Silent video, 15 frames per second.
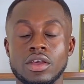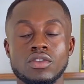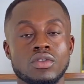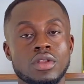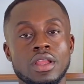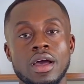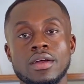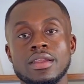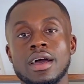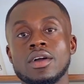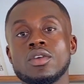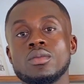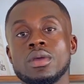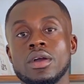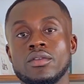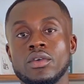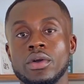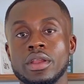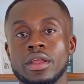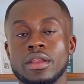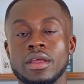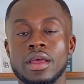So now that could be
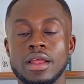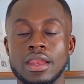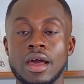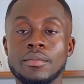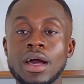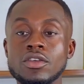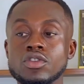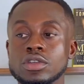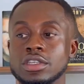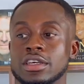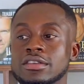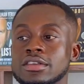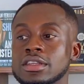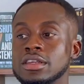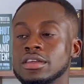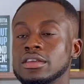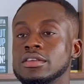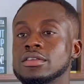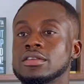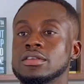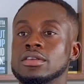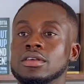avoided. Now my suggestion
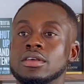is,